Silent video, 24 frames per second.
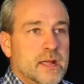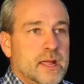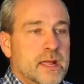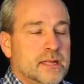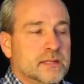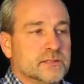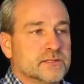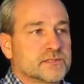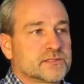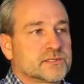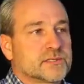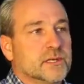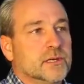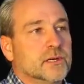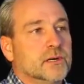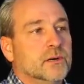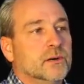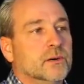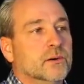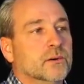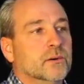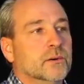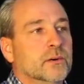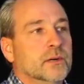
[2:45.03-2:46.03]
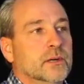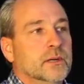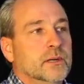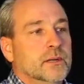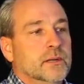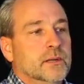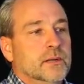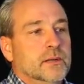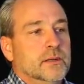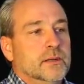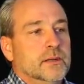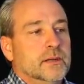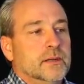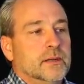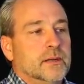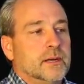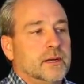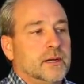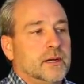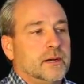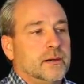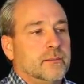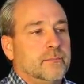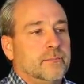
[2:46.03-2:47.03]
And so
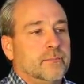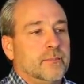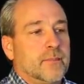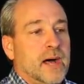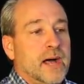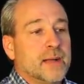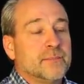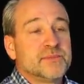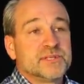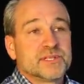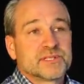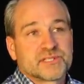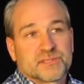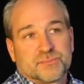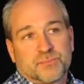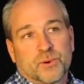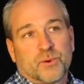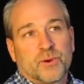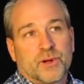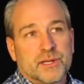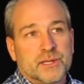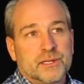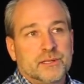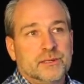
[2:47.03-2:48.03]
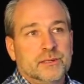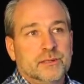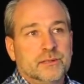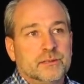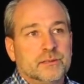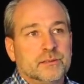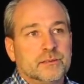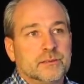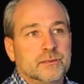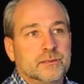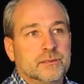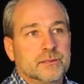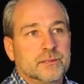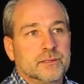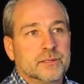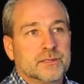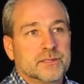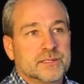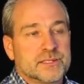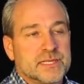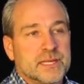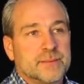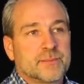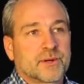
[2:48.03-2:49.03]
I'm disappointed
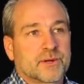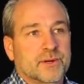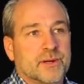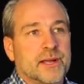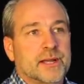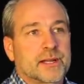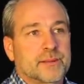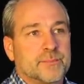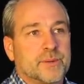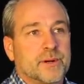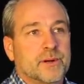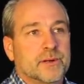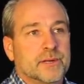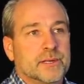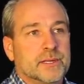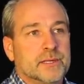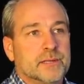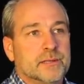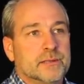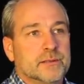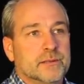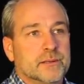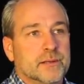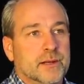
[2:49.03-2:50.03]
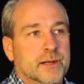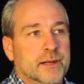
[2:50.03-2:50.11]
in the Democratic Party.